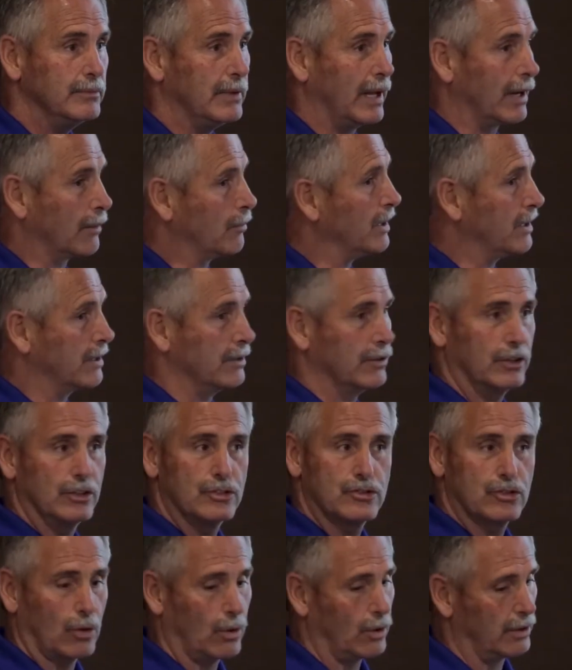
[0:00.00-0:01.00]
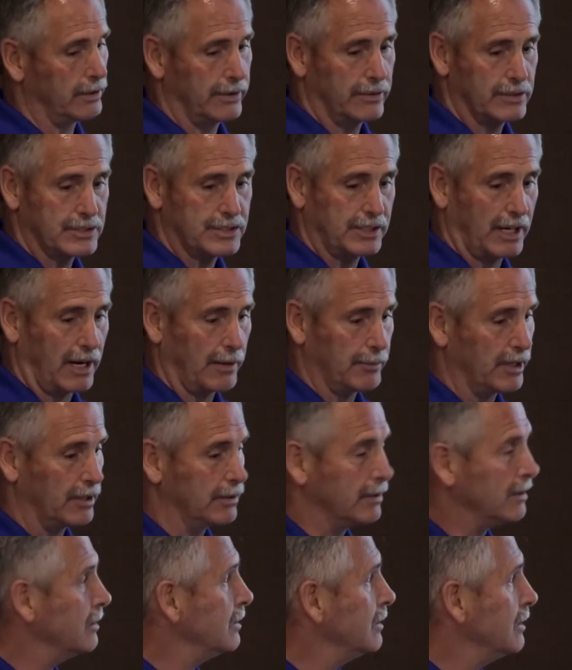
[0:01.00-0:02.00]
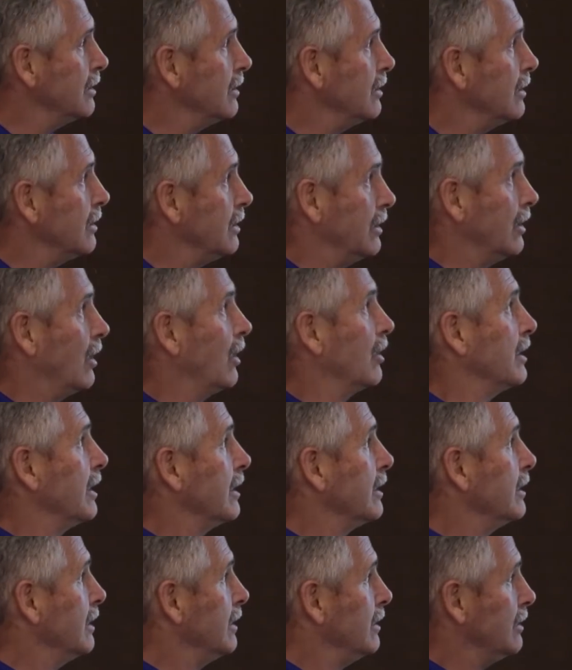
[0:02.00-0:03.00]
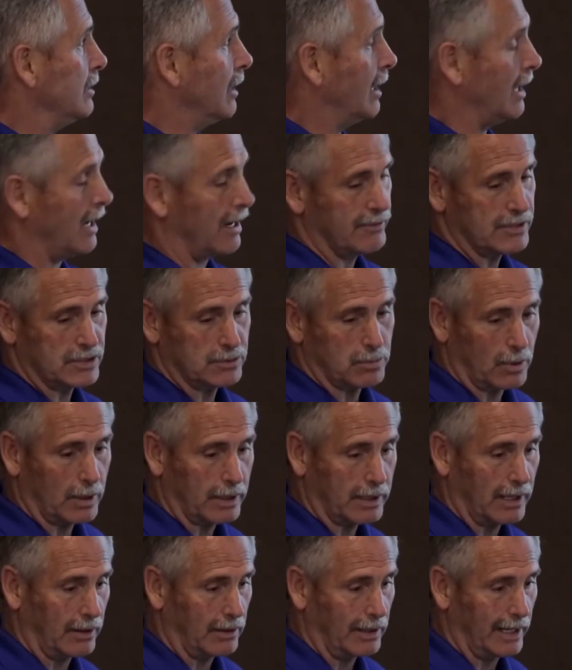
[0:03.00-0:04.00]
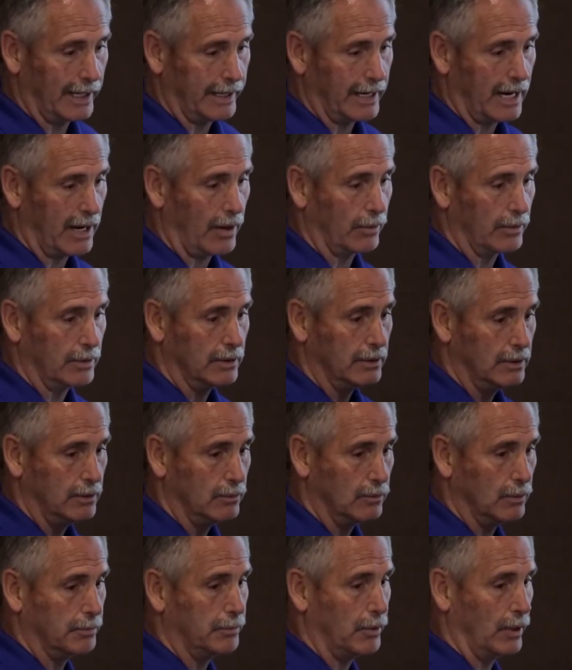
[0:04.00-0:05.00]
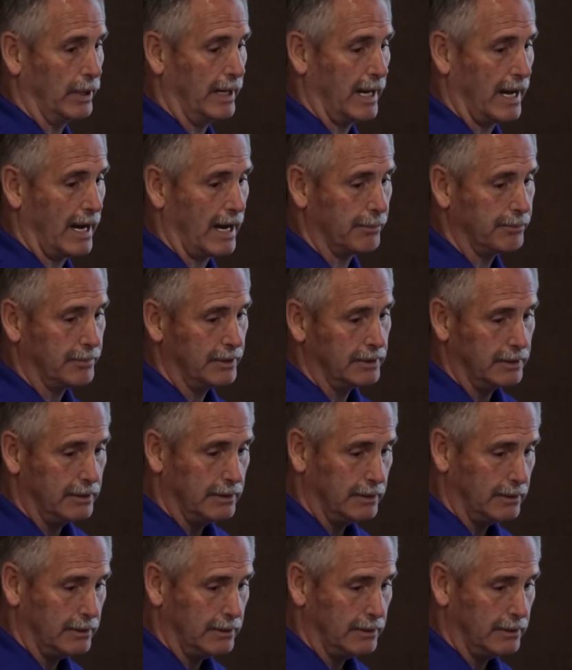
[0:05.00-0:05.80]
Like we can control it in the summer. You know, you'll have his workout laid out. We'll put it up.